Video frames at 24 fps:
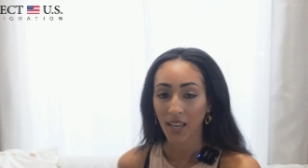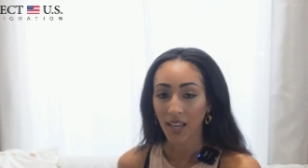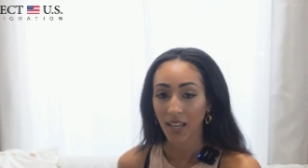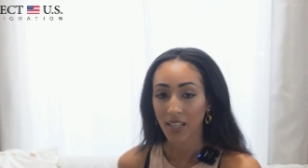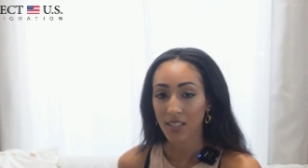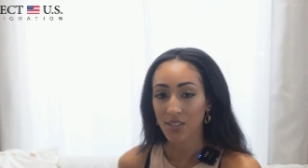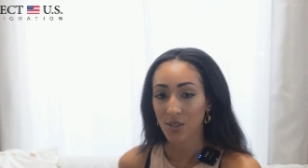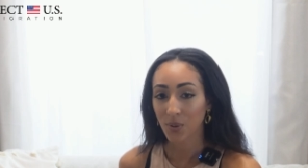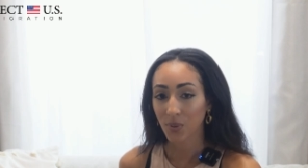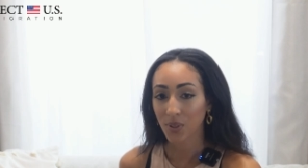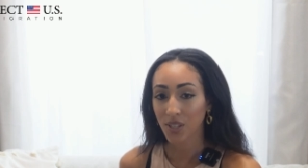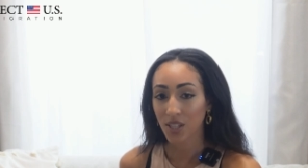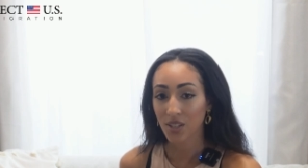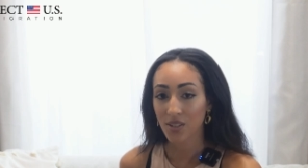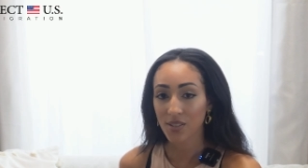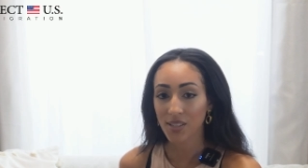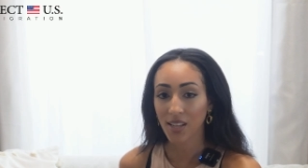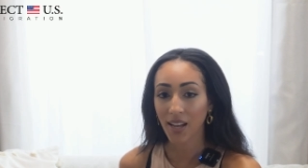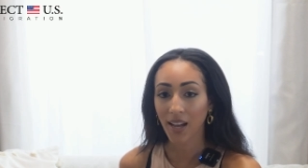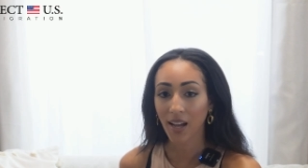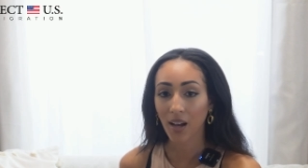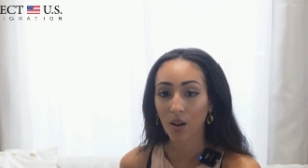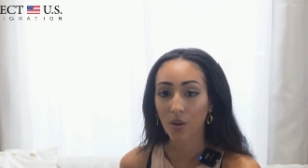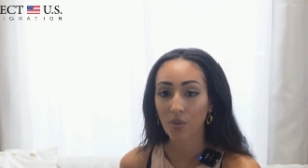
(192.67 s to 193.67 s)
So here's
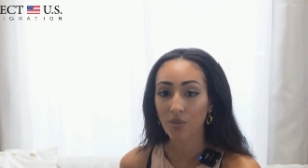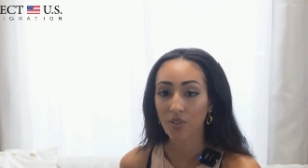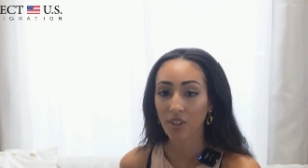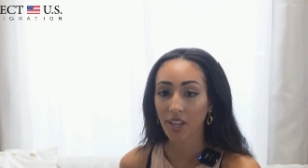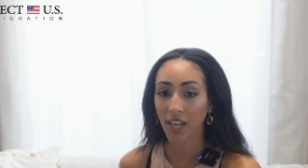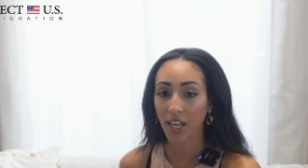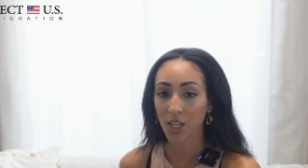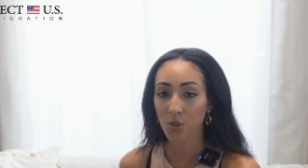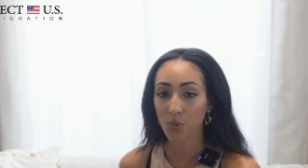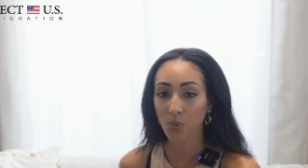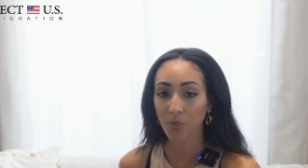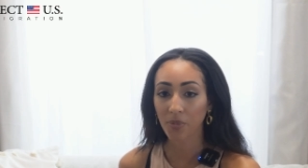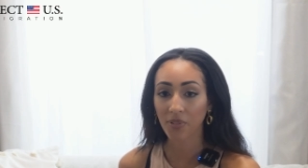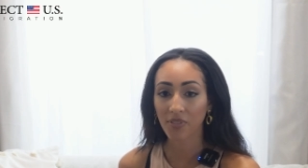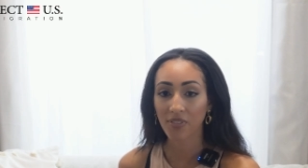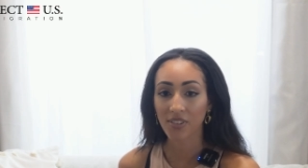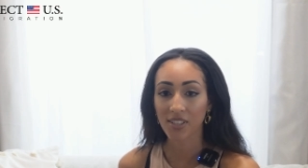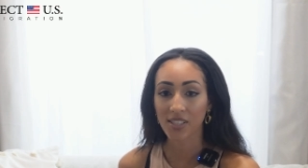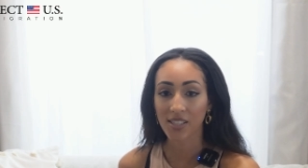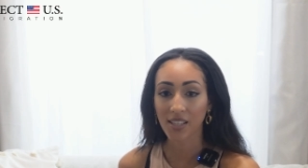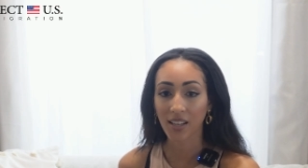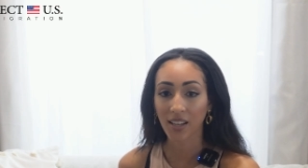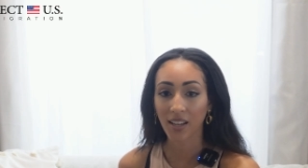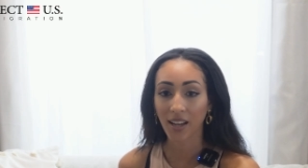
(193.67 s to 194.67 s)
how the H-1B
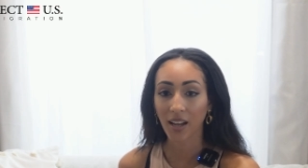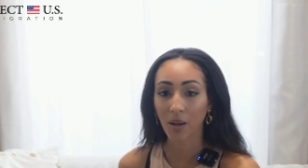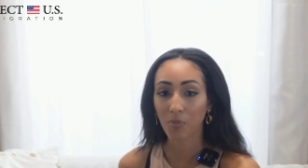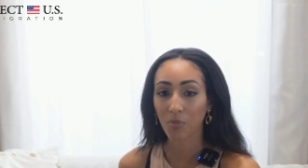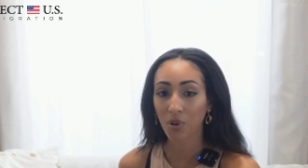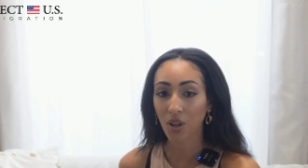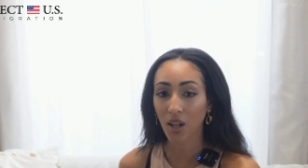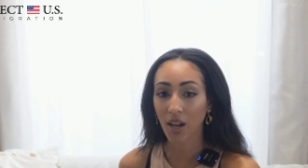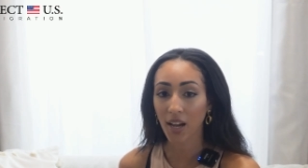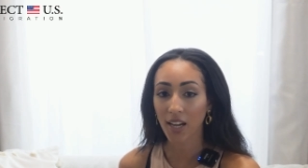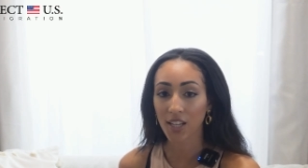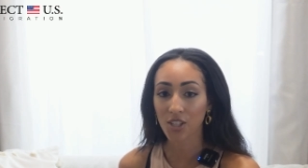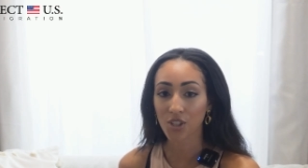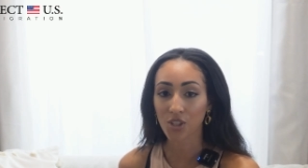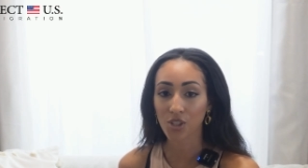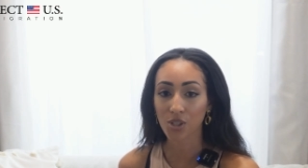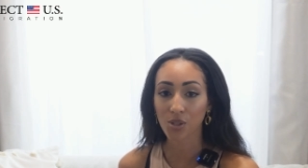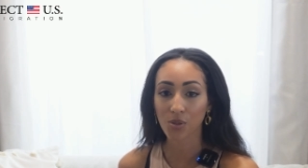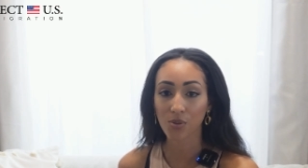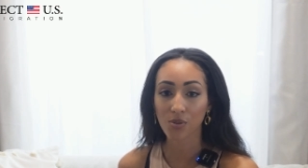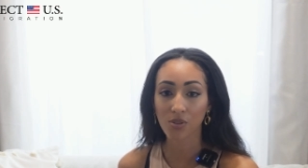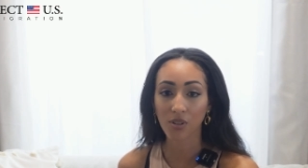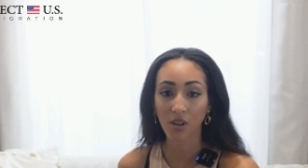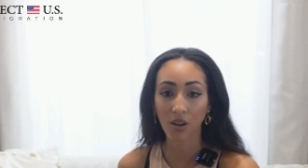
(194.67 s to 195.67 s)
visa applies
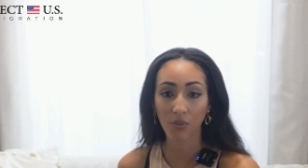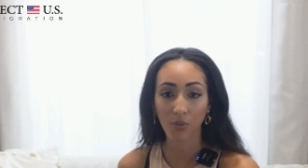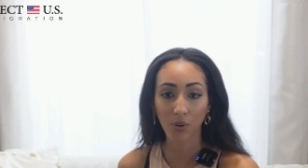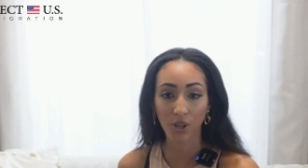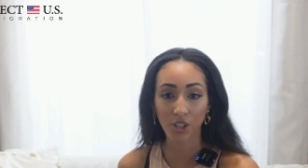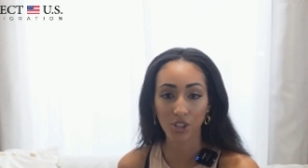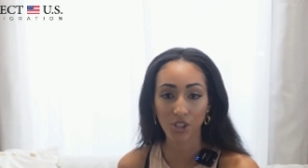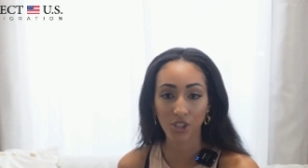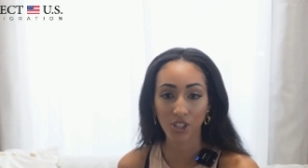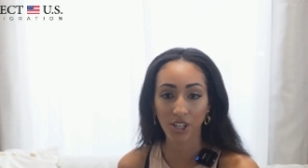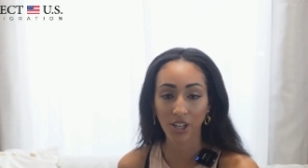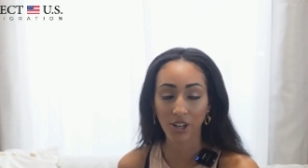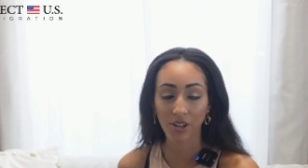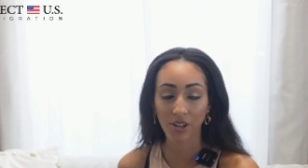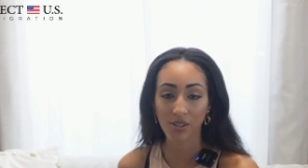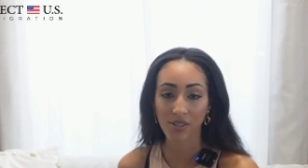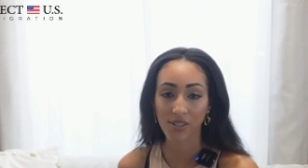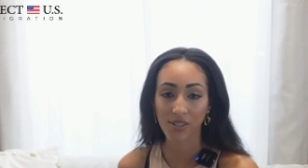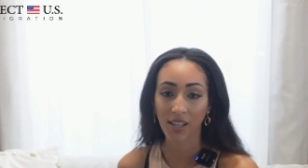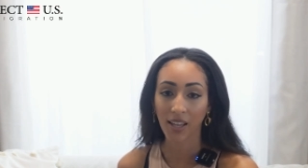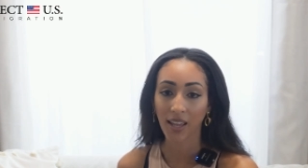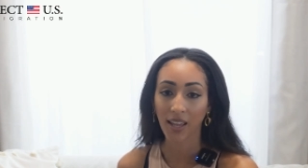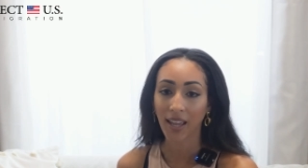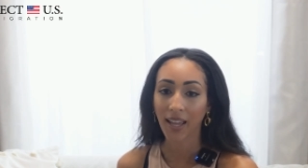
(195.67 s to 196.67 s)
to software
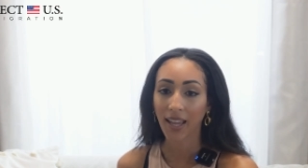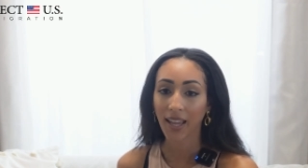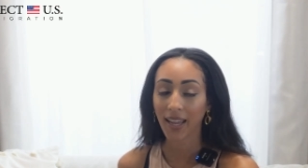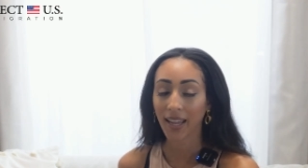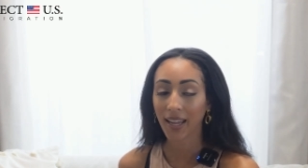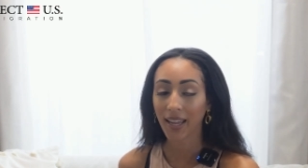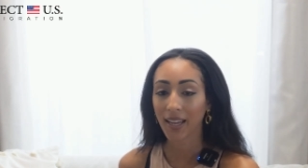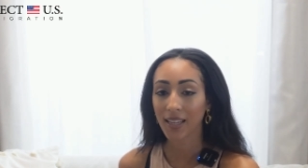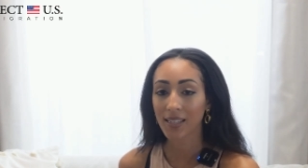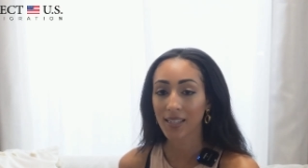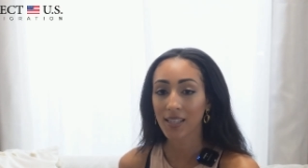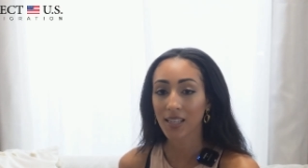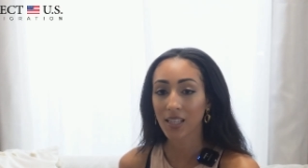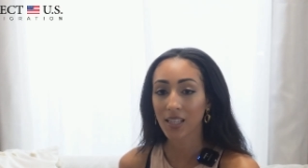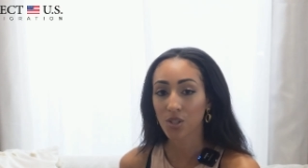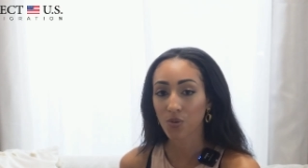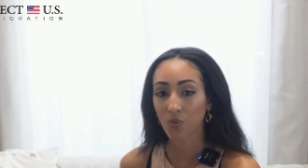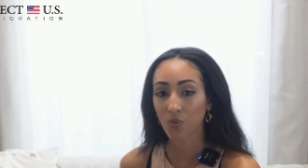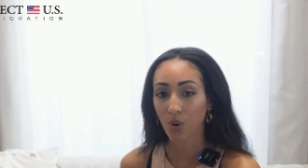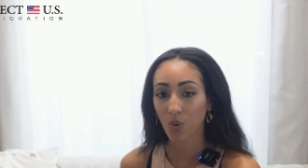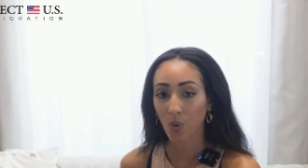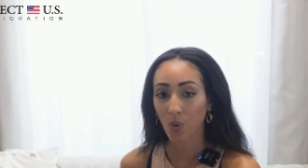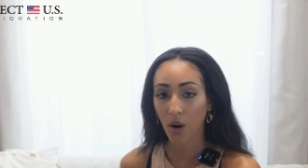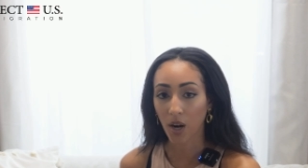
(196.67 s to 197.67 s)
engineers and
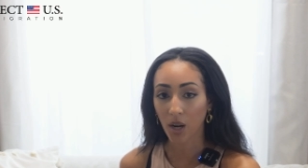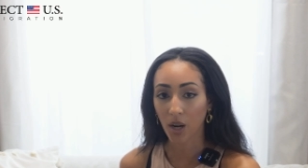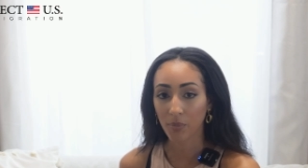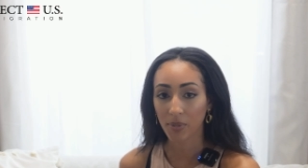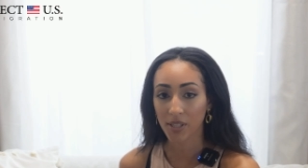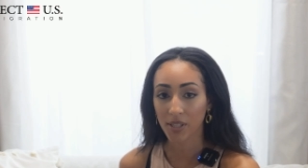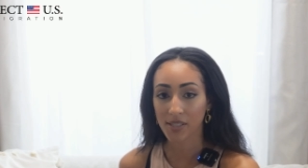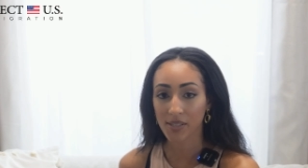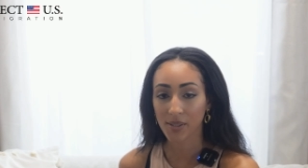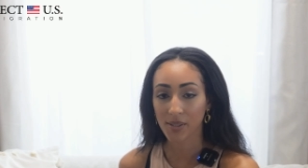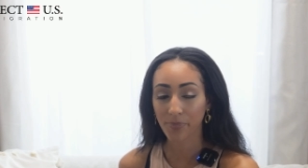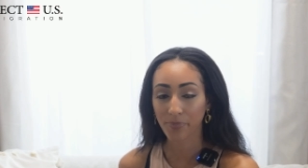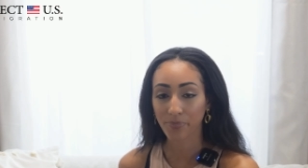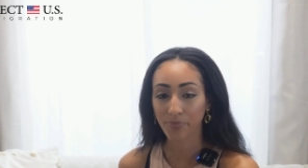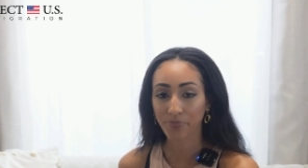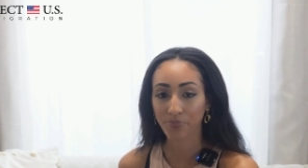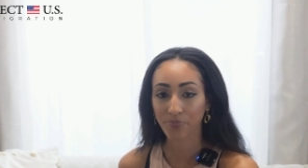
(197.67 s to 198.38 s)
its requirements.